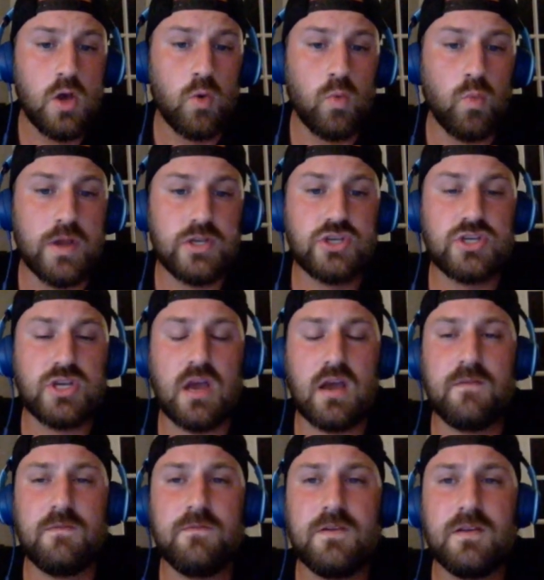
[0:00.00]
which
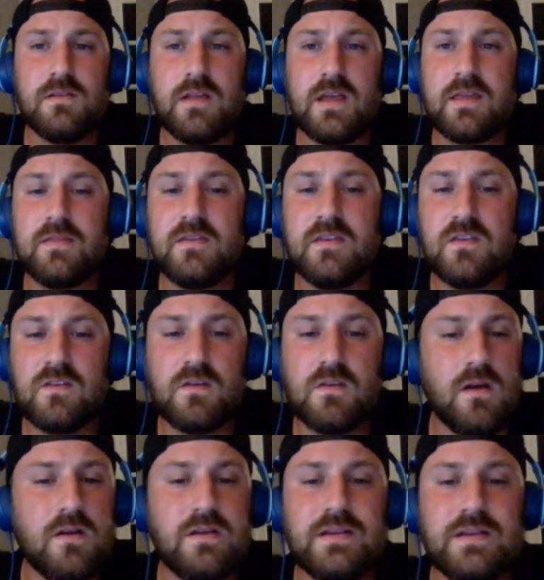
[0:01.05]
I feel like this
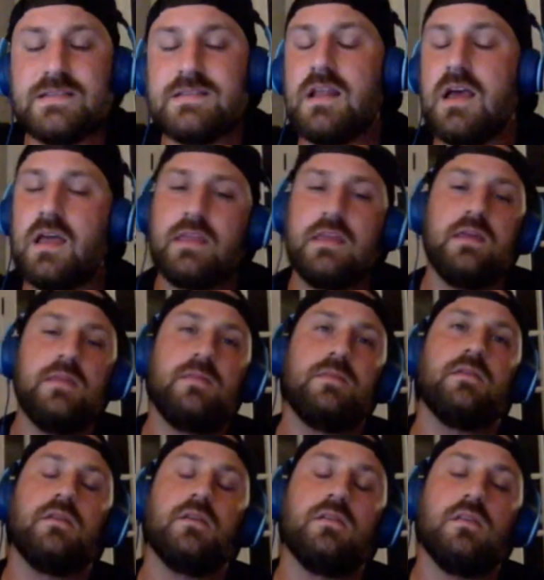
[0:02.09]
card does not get
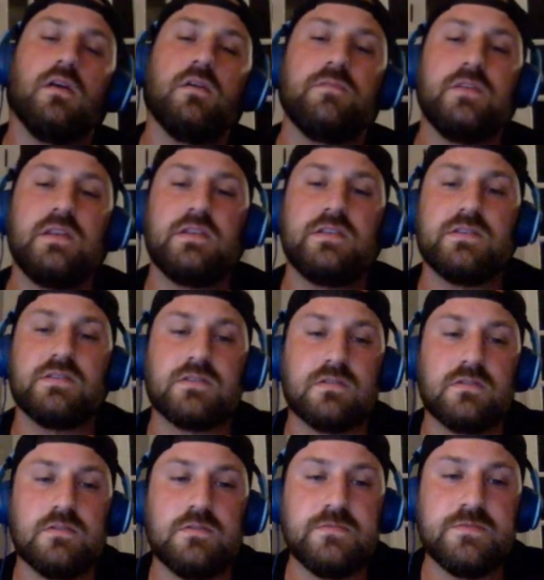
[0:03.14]
the love that it
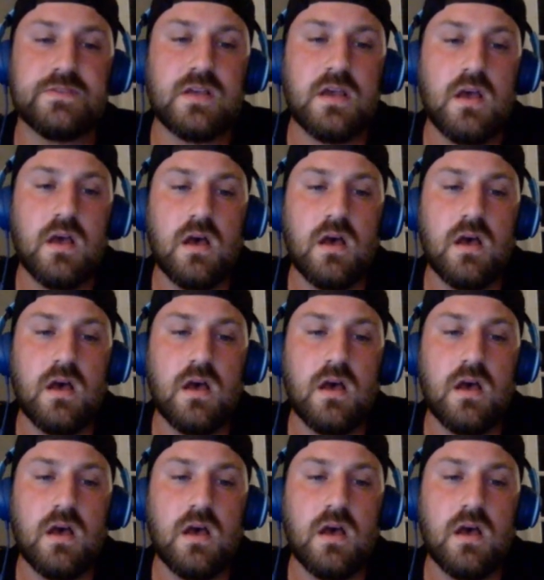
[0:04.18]
deserves.